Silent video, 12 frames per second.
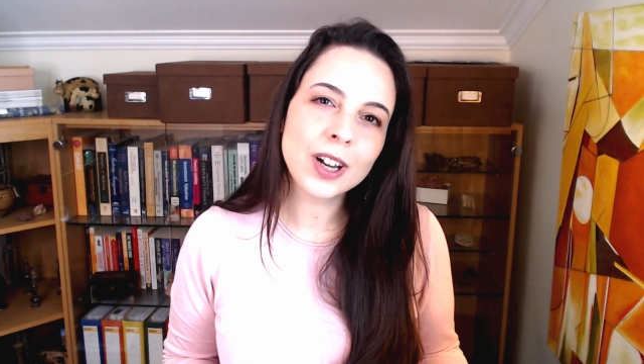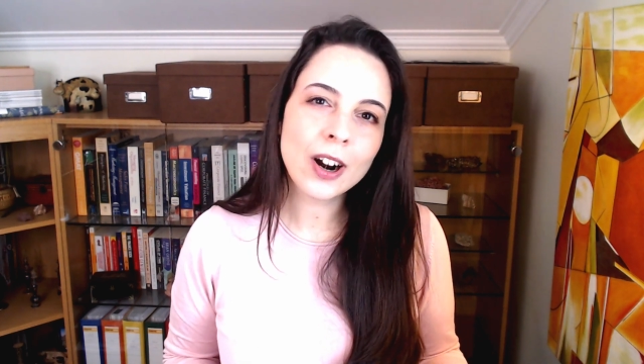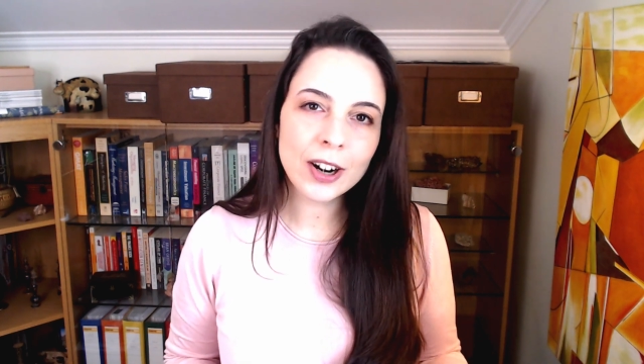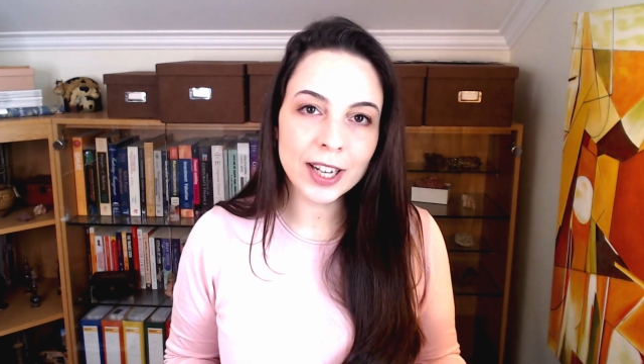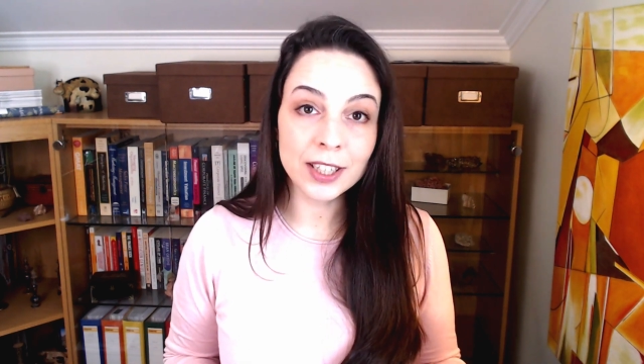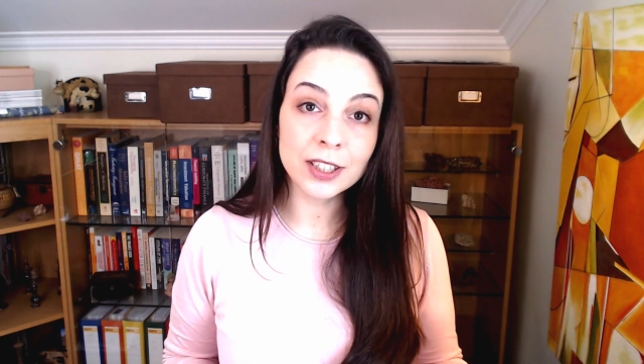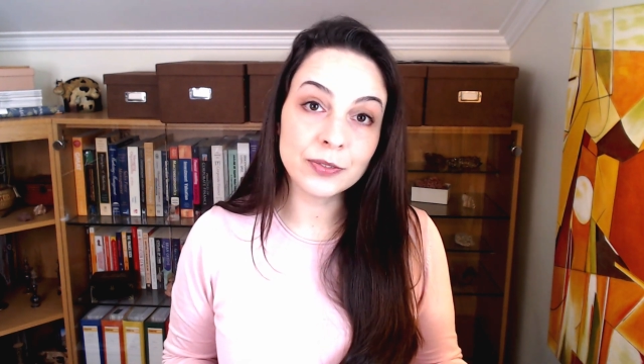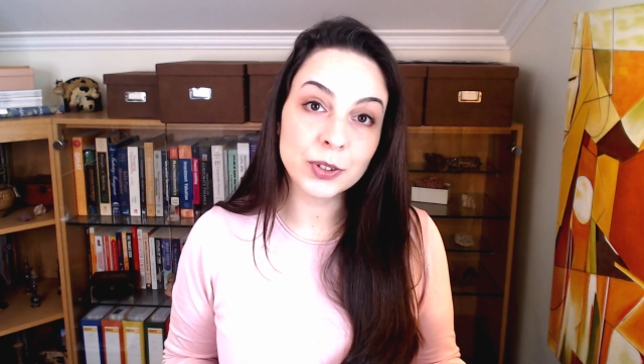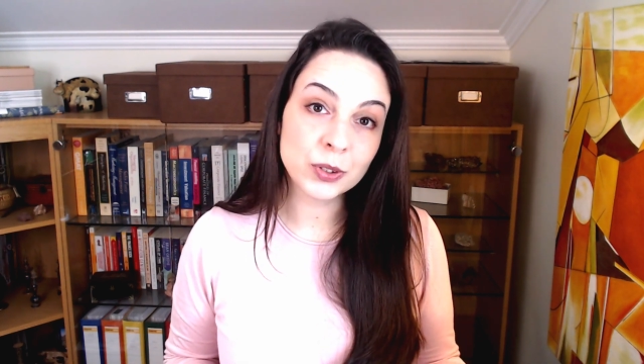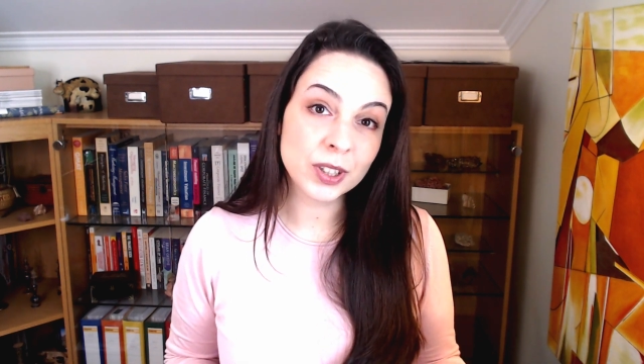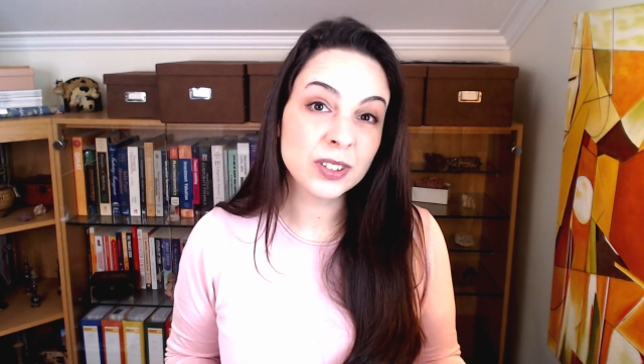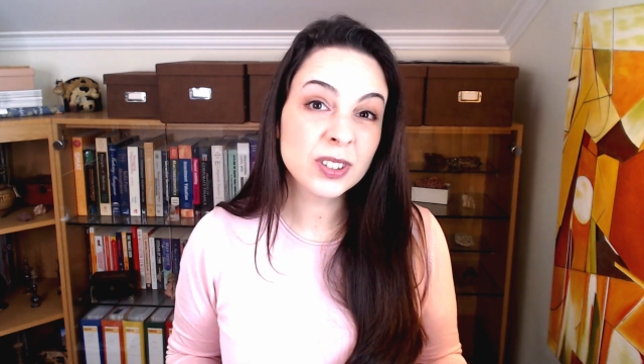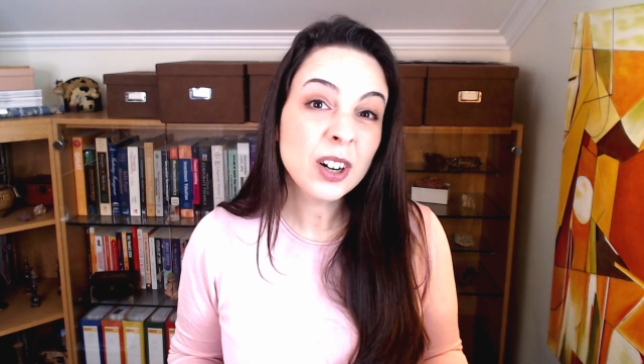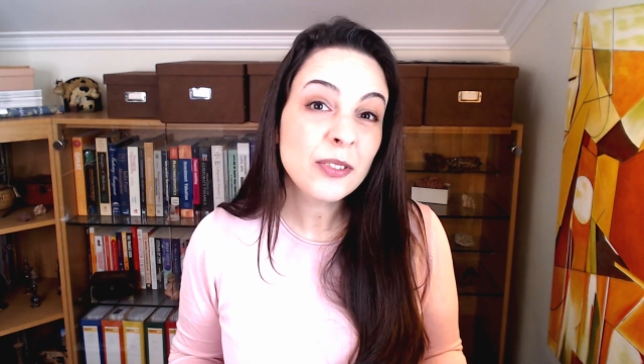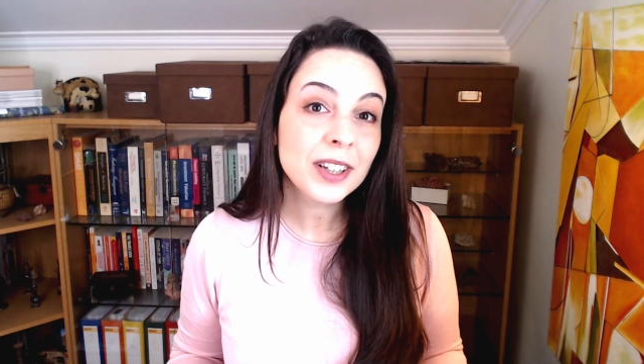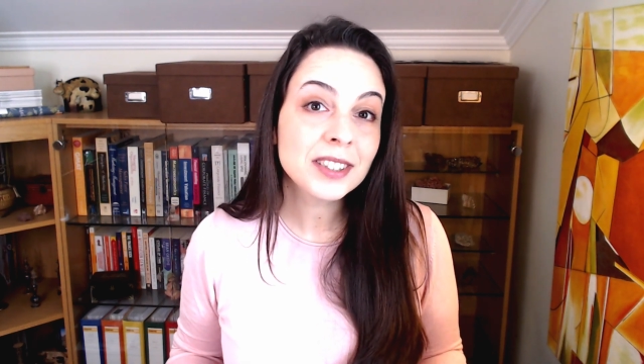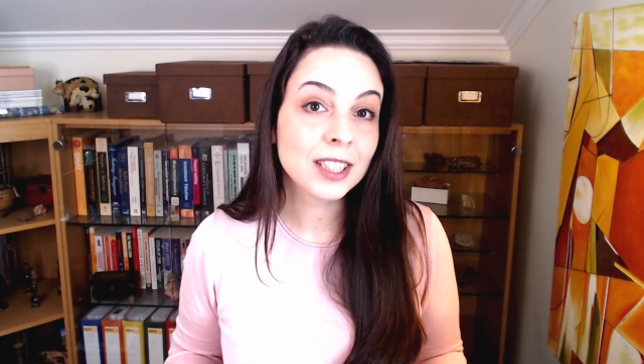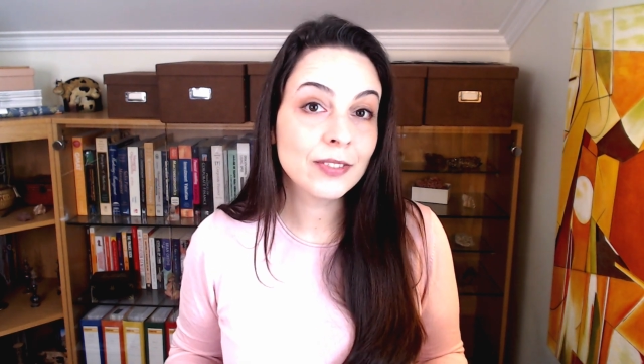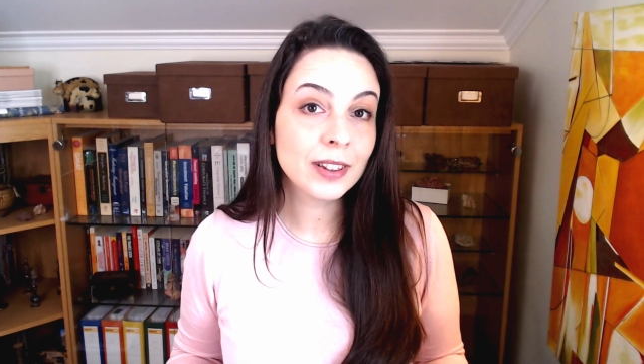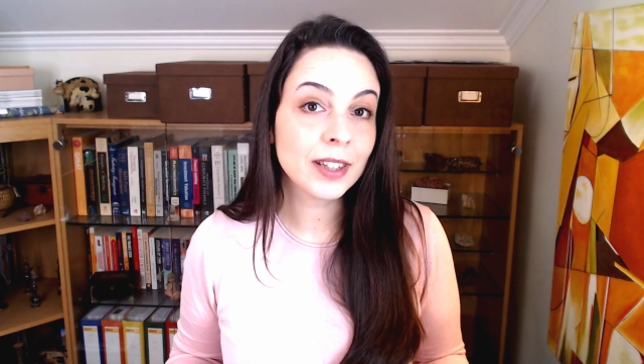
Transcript: are interviews and surveys given their